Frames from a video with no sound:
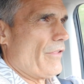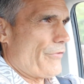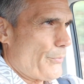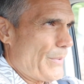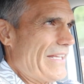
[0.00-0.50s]

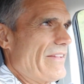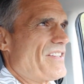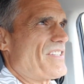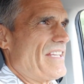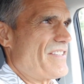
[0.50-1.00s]
3
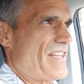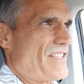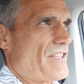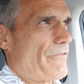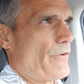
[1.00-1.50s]
listings
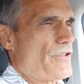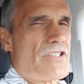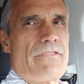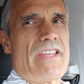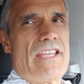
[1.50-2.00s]
since the
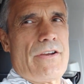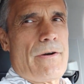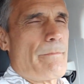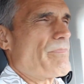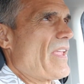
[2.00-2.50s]
first of the
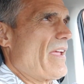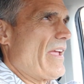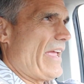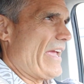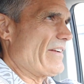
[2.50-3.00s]
year,
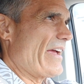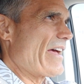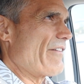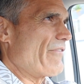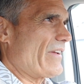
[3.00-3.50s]
and I
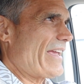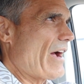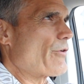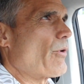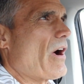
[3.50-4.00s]
have
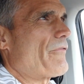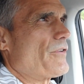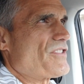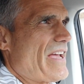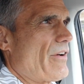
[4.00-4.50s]
counter
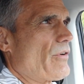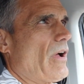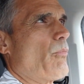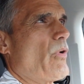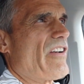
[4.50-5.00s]
offers out
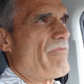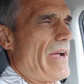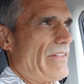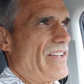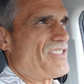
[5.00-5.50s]
on one of
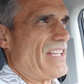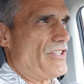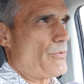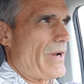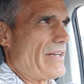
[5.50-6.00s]
my
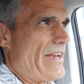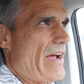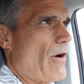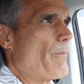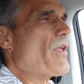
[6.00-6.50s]
listings right
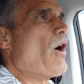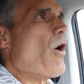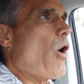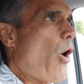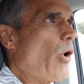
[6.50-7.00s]
now.
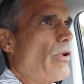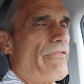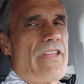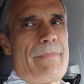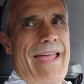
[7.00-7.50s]
All
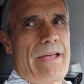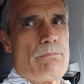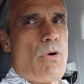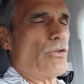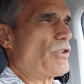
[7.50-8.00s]
of them
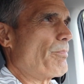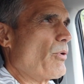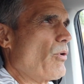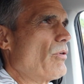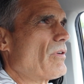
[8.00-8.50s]
had
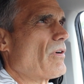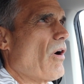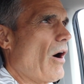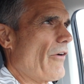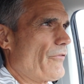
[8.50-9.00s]
multiple
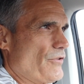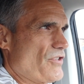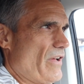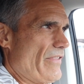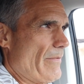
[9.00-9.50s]

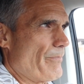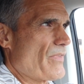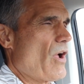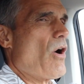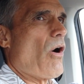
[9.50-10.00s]
offers on them.
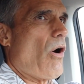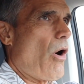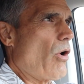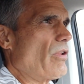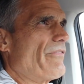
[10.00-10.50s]

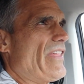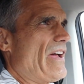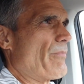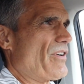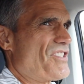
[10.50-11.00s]
All of
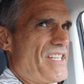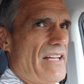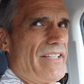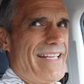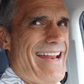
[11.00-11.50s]
them are
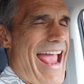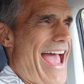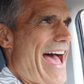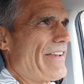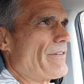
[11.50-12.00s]
selling
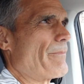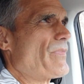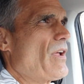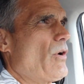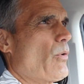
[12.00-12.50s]
at
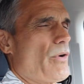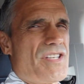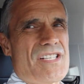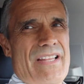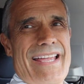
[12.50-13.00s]
or
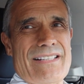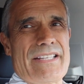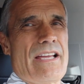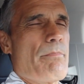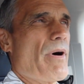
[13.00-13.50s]

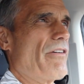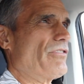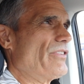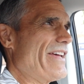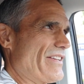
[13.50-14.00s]
slightly
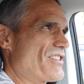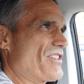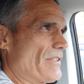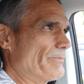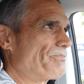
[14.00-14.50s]
above
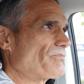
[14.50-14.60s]
list,